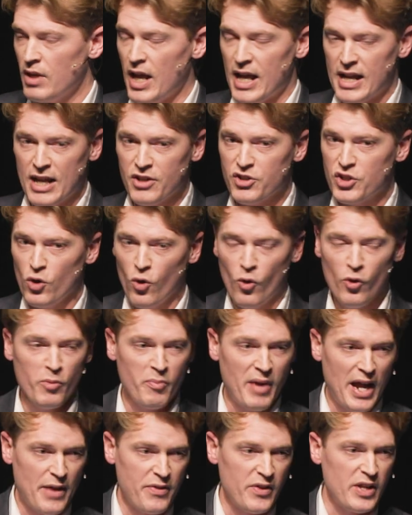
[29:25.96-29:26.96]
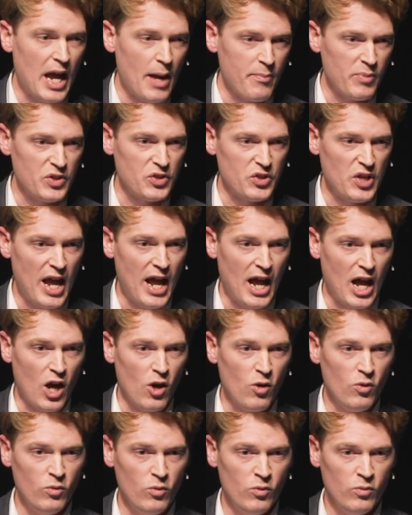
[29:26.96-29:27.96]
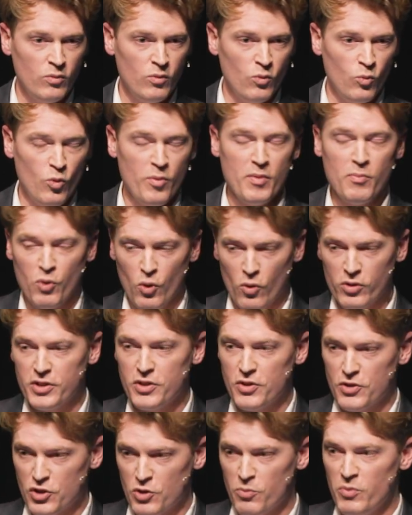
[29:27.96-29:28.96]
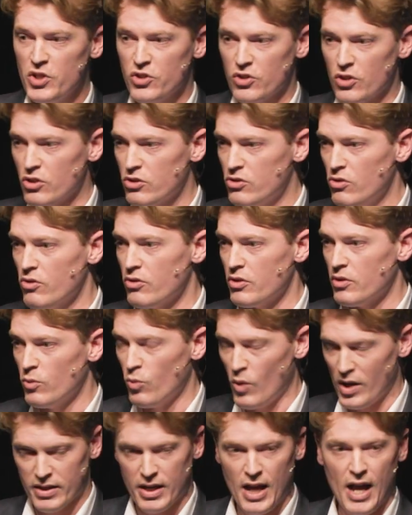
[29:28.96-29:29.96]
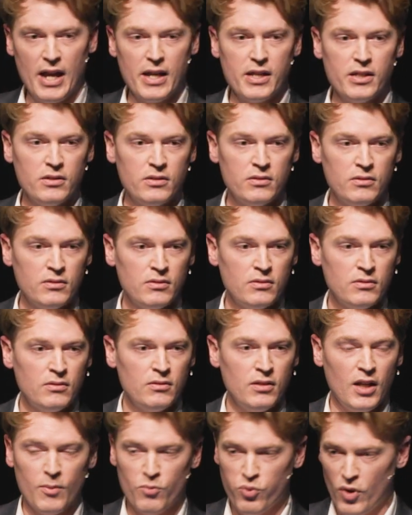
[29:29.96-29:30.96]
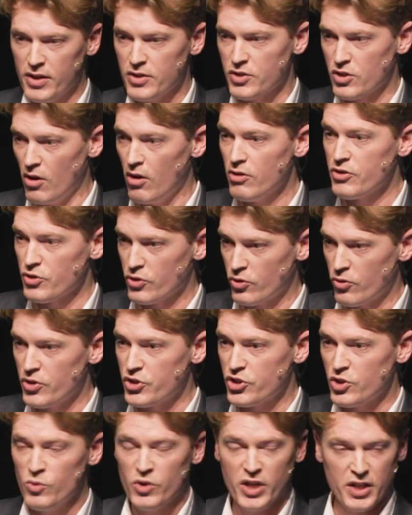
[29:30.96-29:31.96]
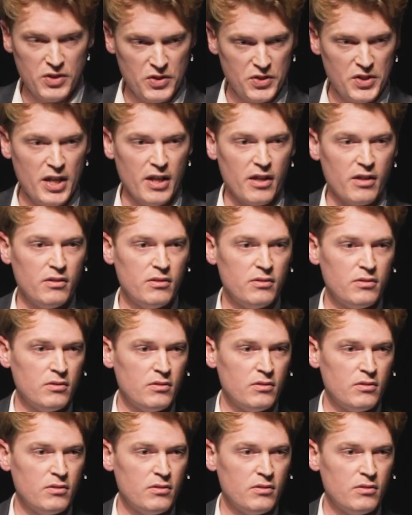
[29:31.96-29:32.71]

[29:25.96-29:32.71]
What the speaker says: And actually, all the bad that happens now will be brought into submission to good one day. And praise God, as a Christian, we'll get to see it.